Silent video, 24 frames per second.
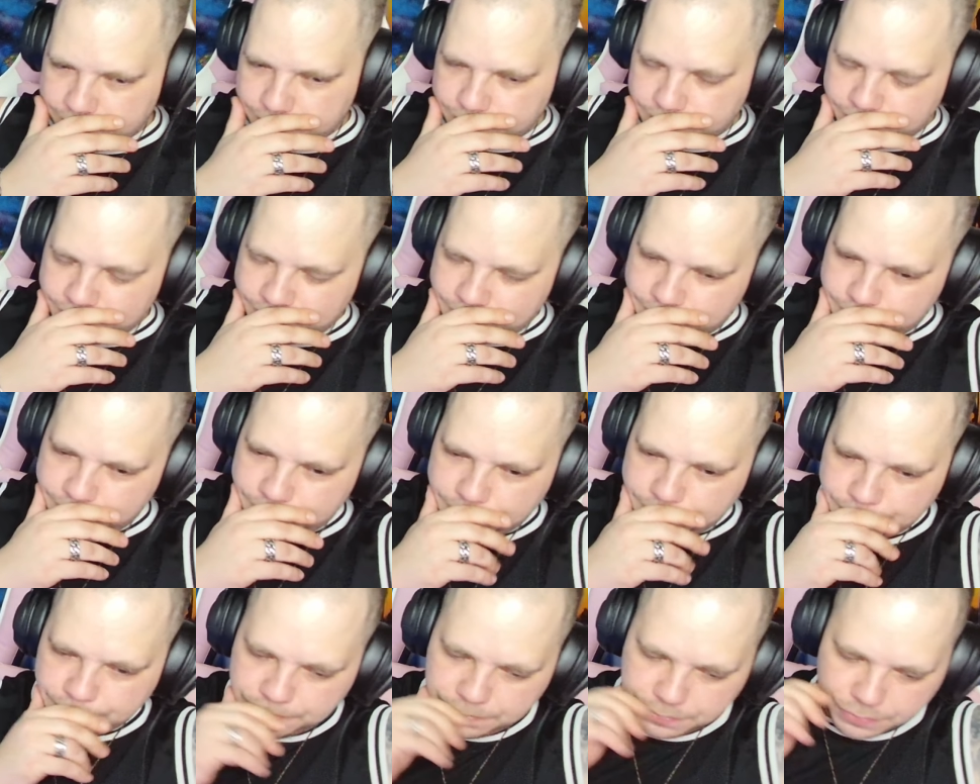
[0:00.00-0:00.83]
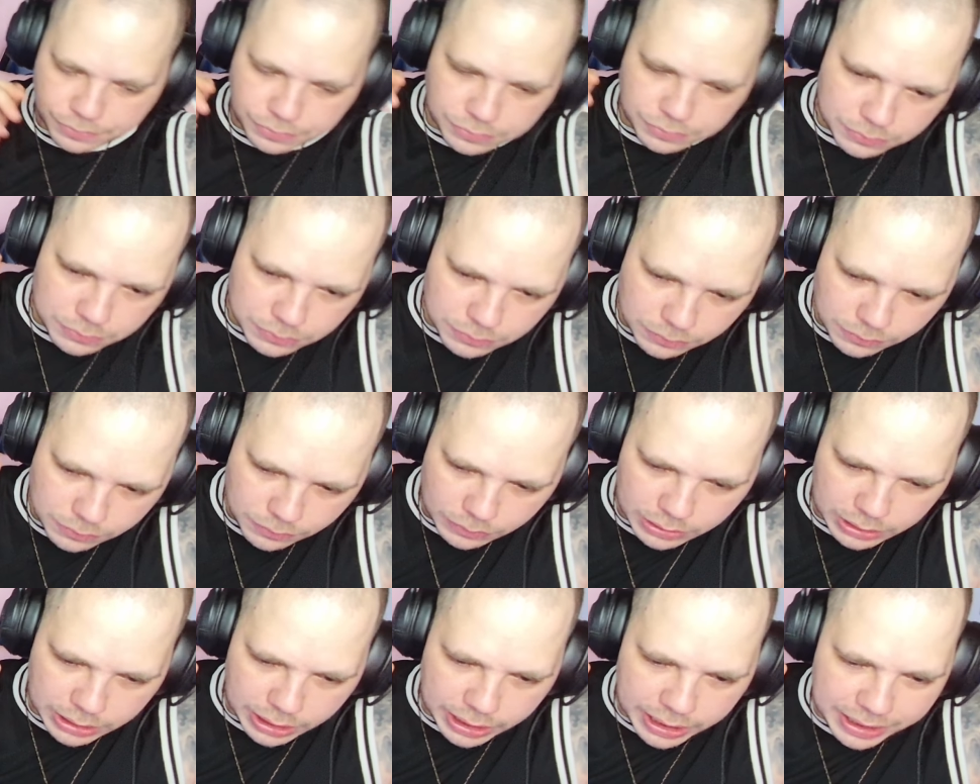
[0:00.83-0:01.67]
And
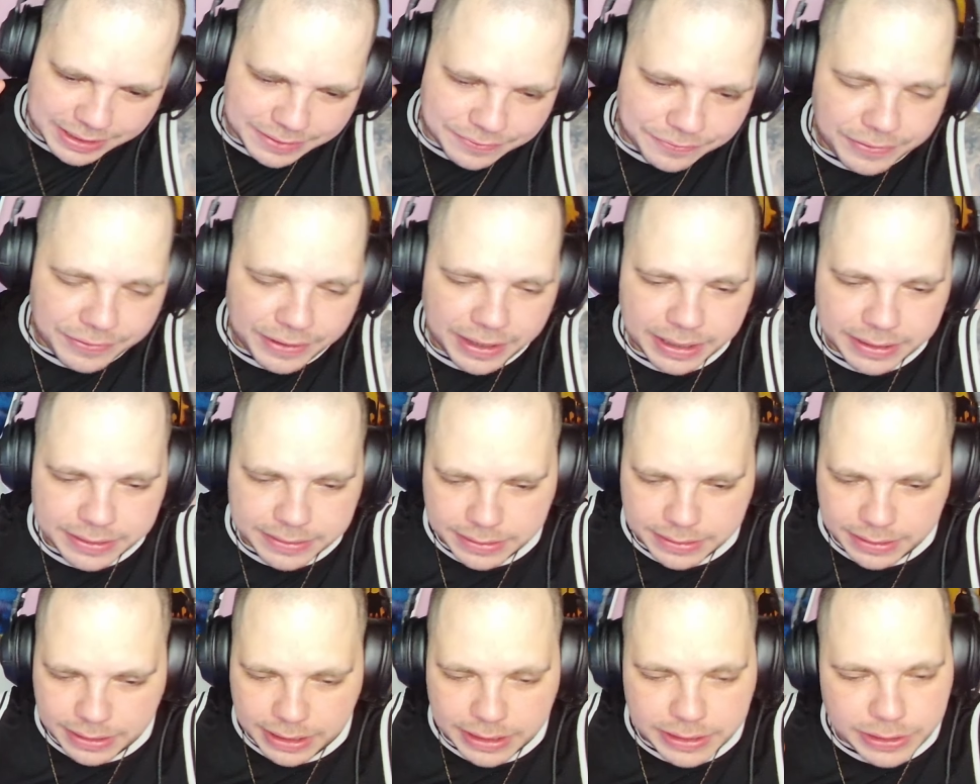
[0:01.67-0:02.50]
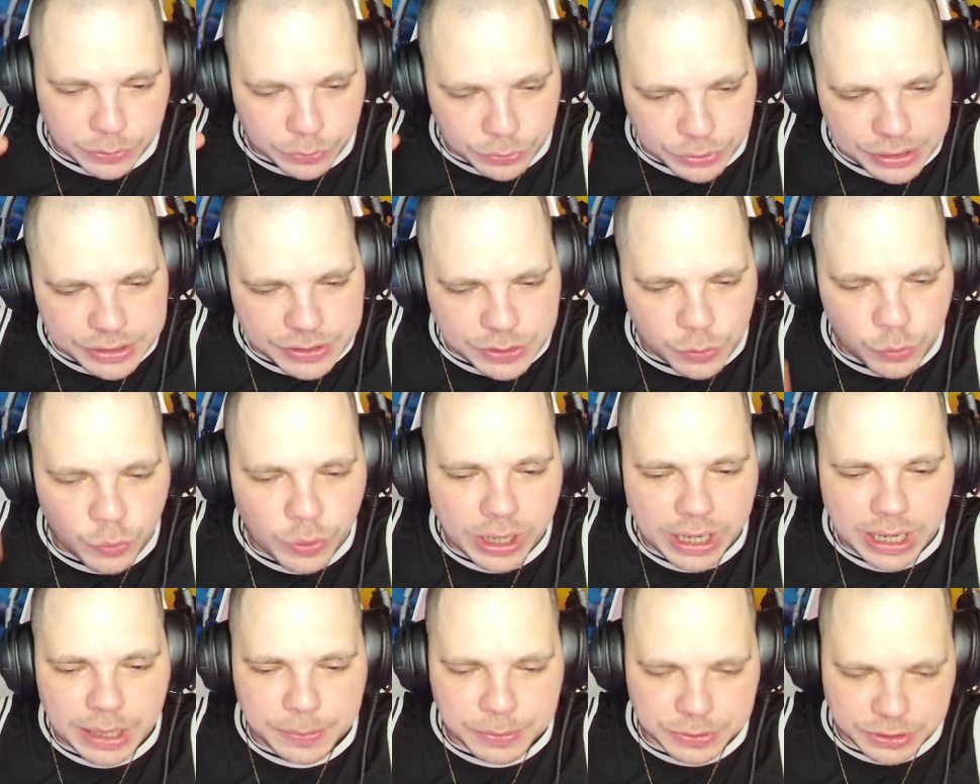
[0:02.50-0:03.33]
the fact and the reason why
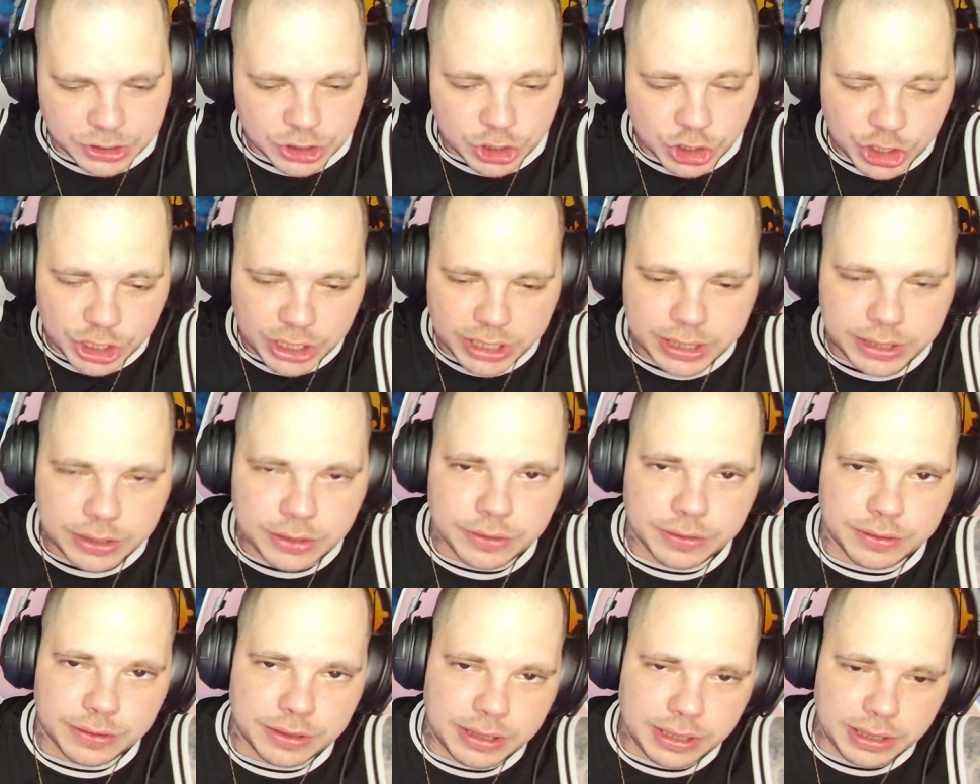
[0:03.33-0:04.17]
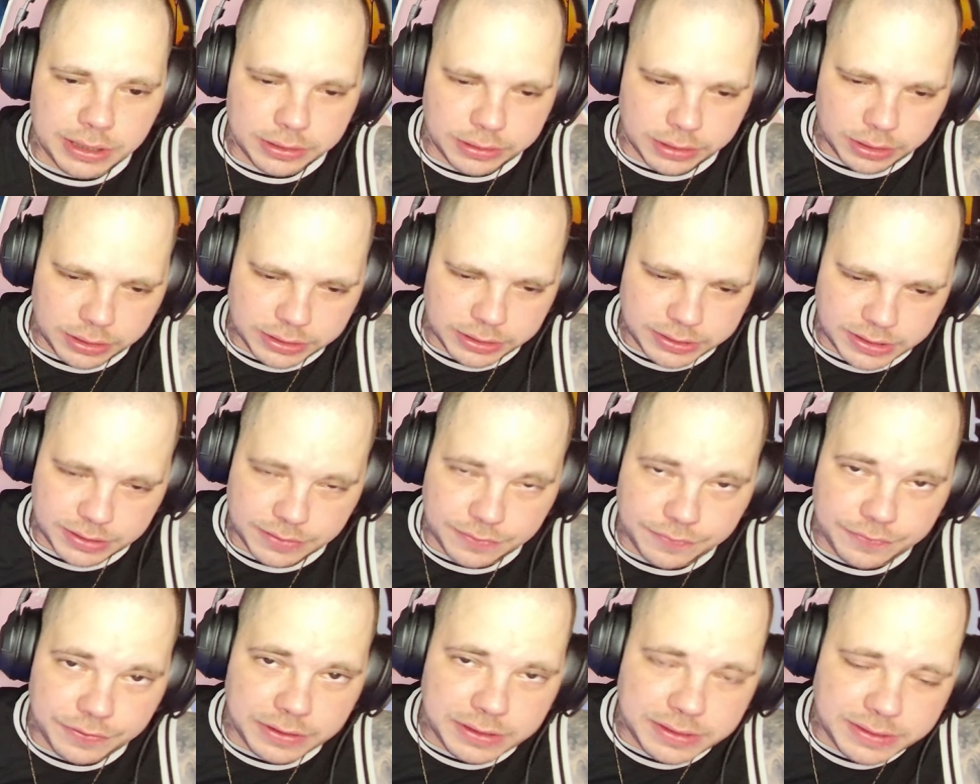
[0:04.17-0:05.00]
I was shitting on King Loss
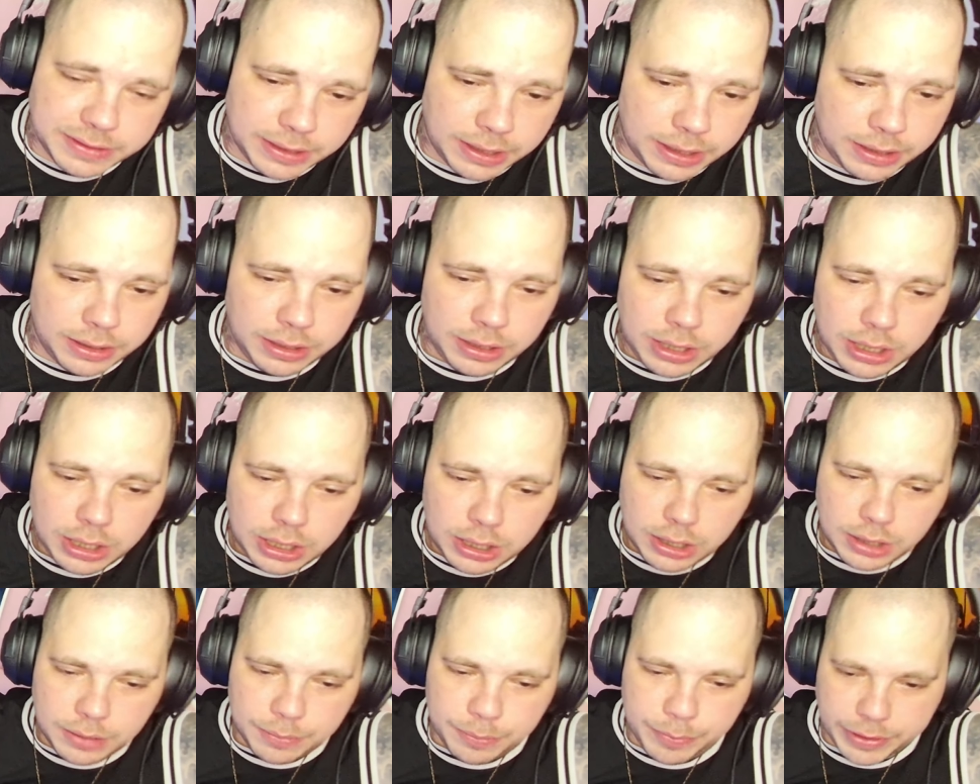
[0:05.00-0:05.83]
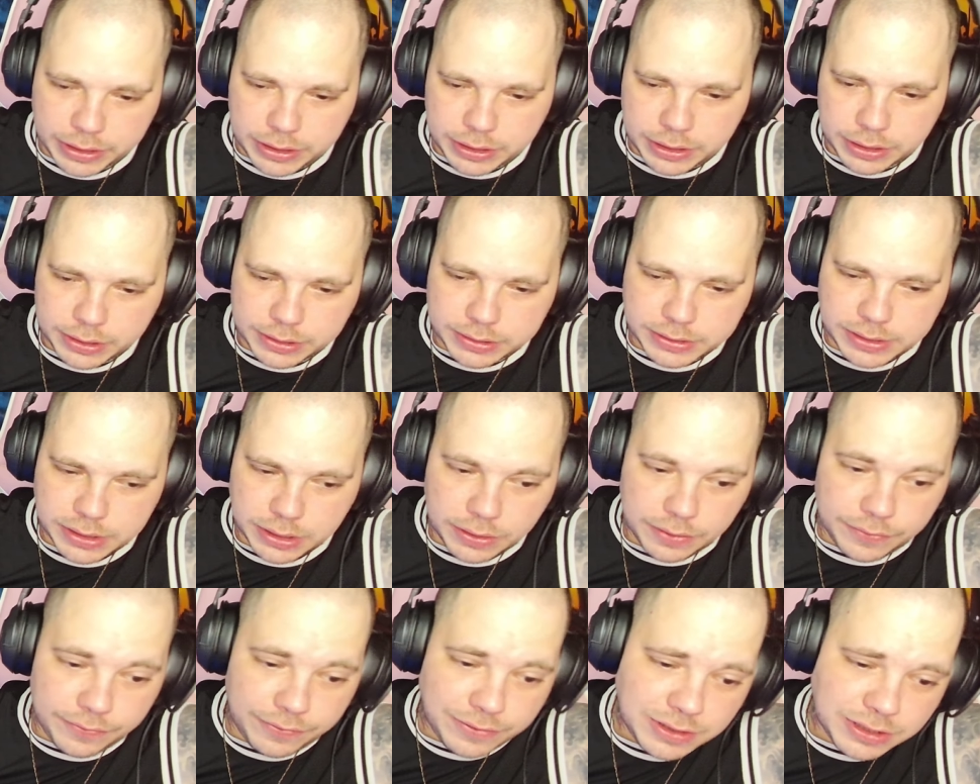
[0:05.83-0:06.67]
freestyle, because,
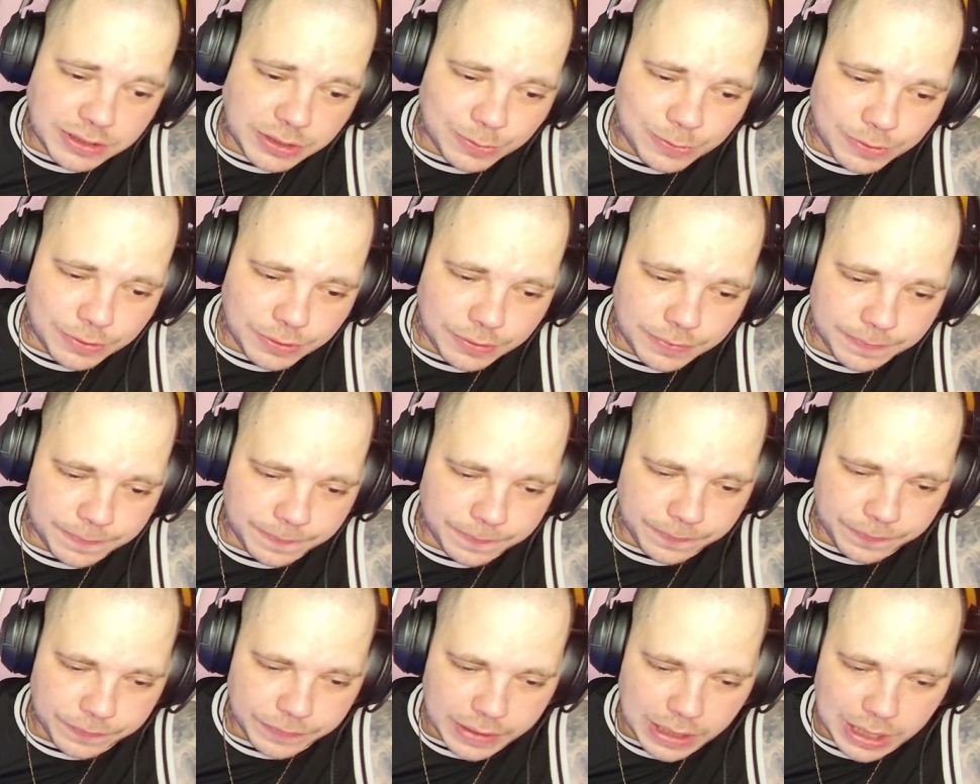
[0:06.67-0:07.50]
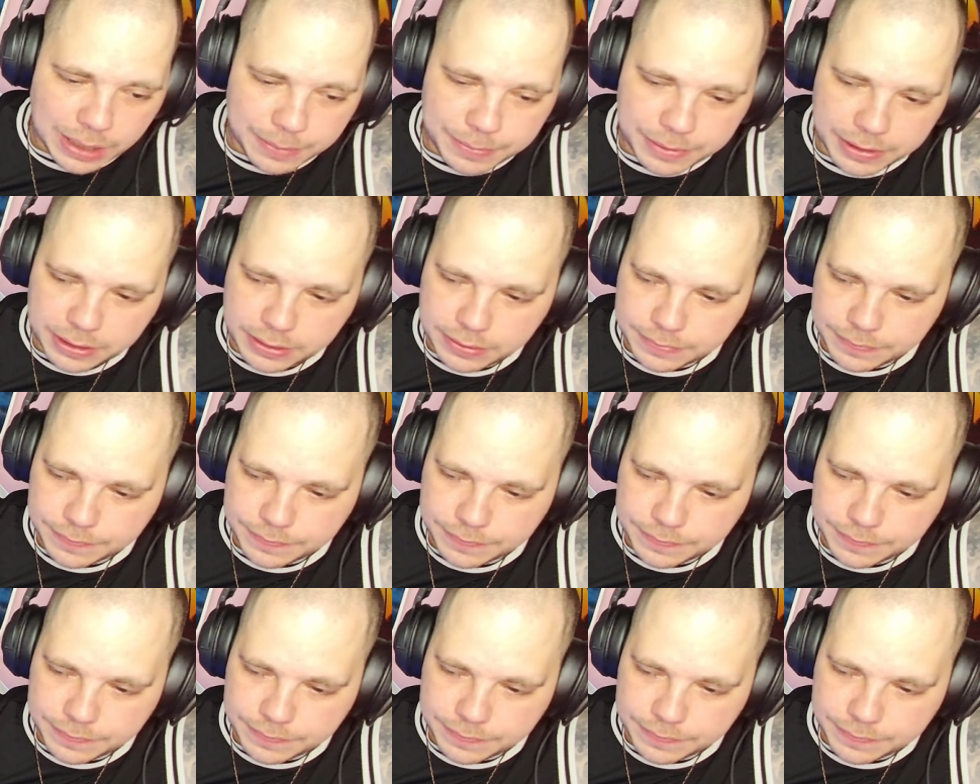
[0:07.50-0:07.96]
first of all, I mean...